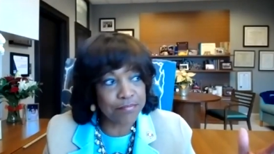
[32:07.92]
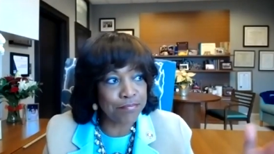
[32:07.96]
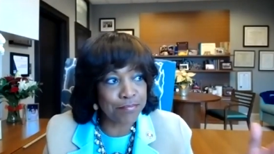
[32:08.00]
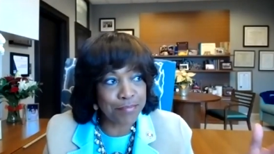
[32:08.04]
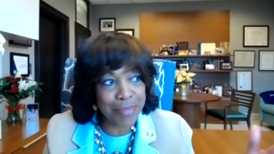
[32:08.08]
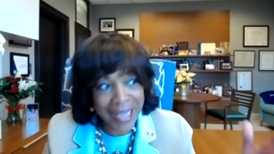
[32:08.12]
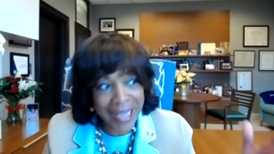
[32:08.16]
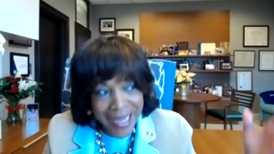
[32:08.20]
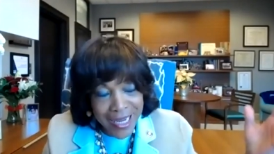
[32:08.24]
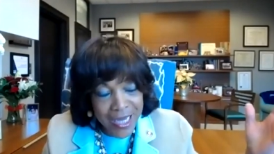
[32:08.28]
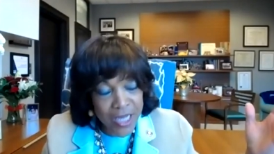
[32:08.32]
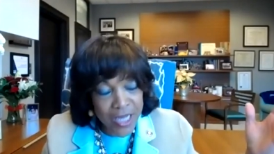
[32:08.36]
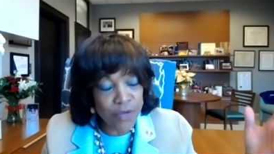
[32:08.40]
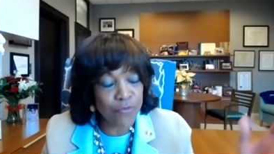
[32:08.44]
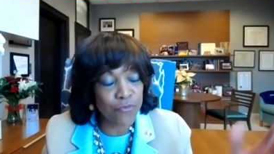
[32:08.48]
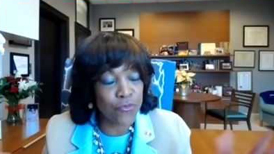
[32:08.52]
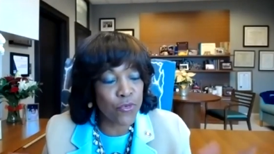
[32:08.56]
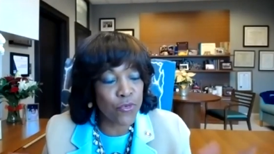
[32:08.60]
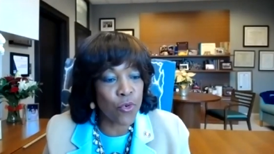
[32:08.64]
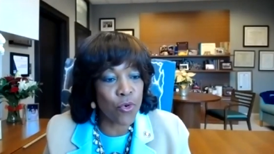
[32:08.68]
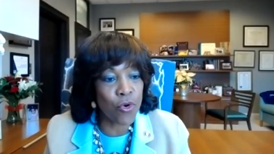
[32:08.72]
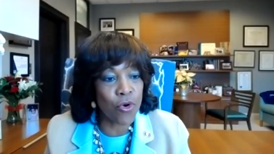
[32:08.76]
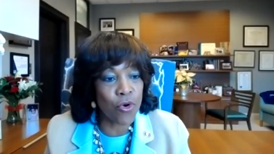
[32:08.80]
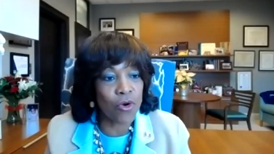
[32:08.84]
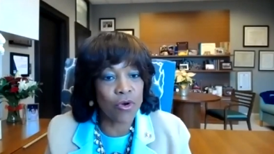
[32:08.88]
paid
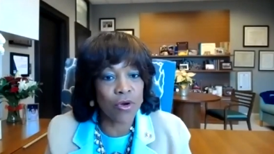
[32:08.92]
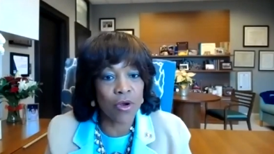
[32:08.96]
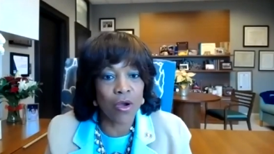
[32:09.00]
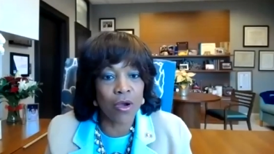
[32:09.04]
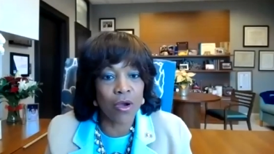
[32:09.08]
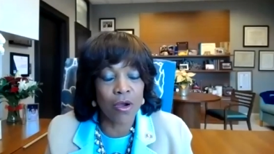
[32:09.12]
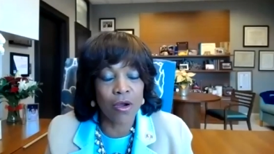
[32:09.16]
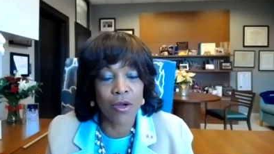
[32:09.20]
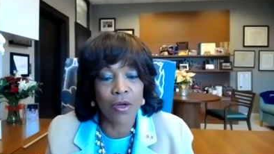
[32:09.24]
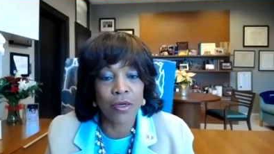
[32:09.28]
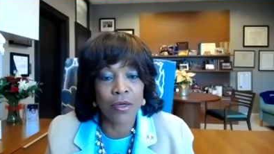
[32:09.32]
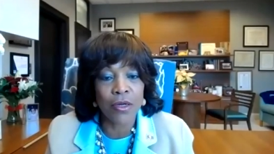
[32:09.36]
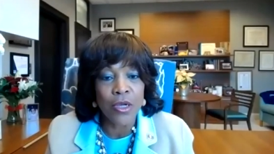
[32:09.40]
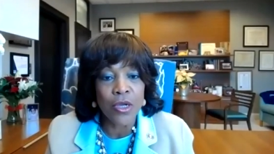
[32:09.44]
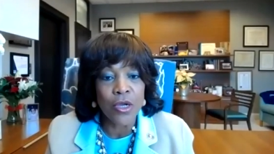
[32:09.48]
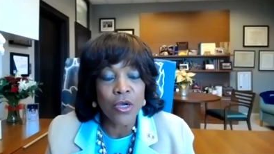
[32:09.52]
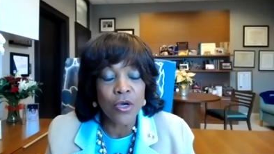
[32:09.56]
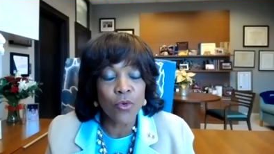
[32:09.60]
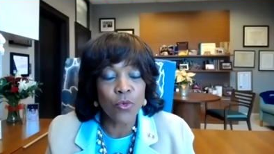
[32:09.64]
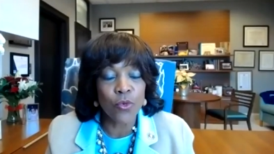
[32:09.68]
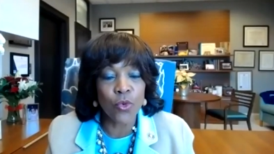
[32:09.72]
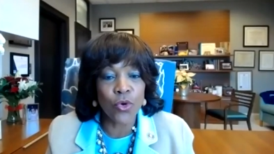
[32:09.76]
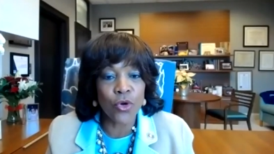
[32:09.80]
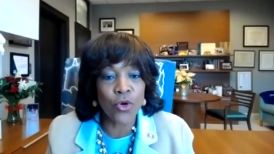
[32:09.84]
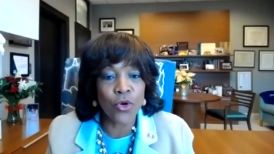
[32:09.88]
for or
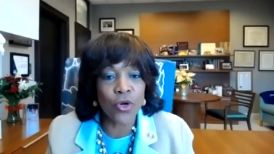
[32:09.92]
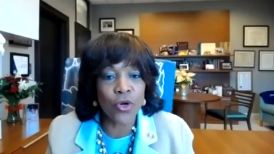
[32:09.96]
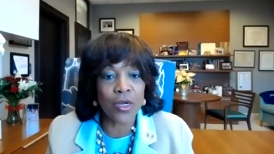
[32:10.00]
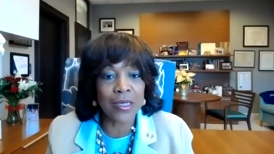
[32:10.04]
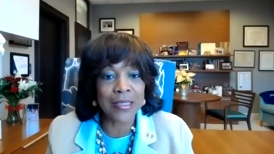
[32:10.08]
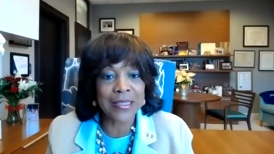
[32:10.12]
were